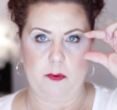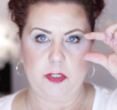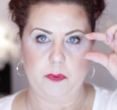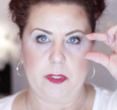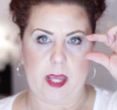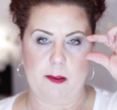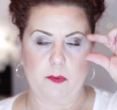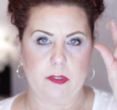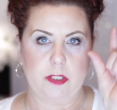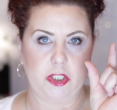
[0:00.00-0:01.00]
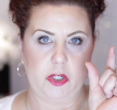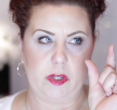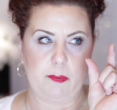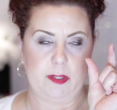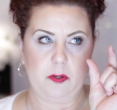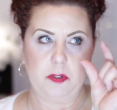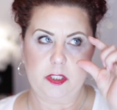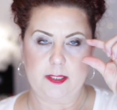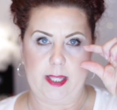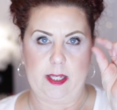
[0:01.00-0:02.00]
I wish I would have kept one to show you, but they were
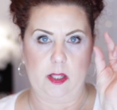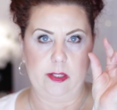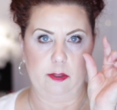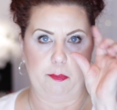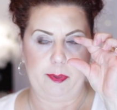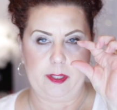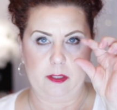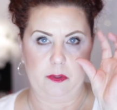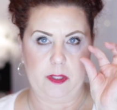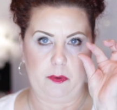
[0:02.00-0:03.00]
just like a little pillow.